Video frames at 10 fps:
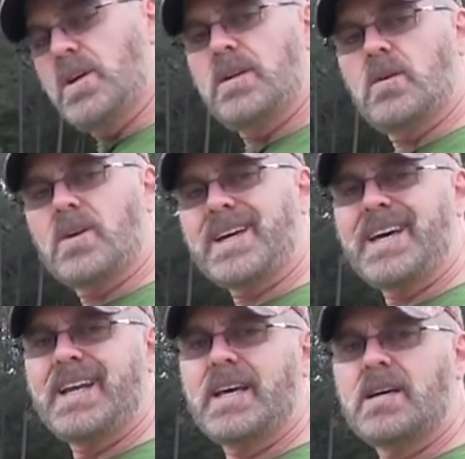good
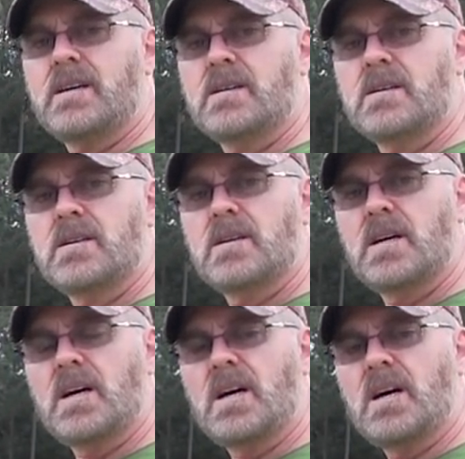organic,
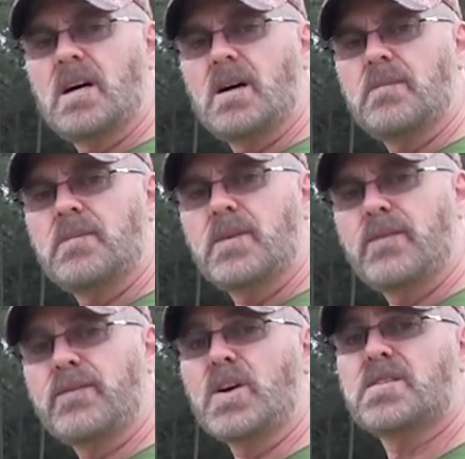uh,
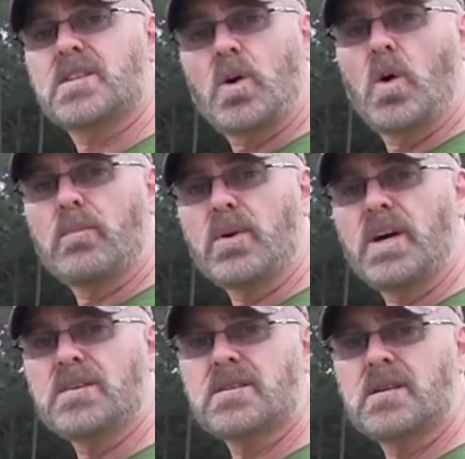first cold
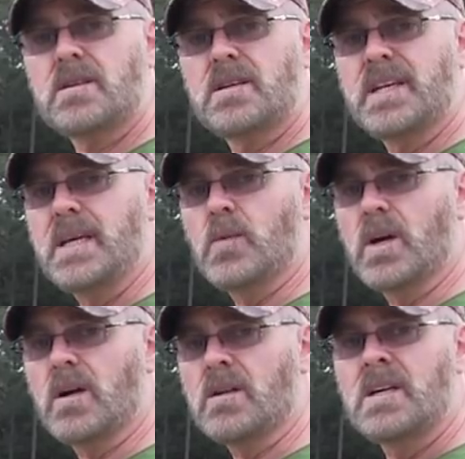pressed neem
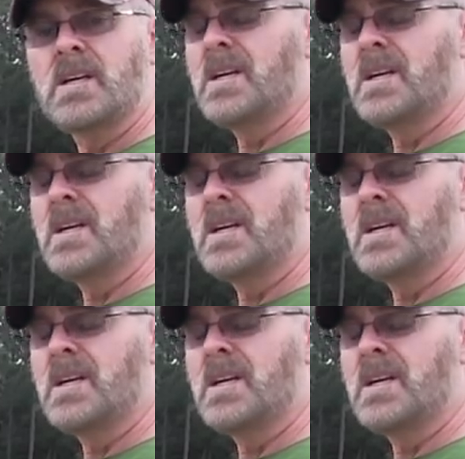oil.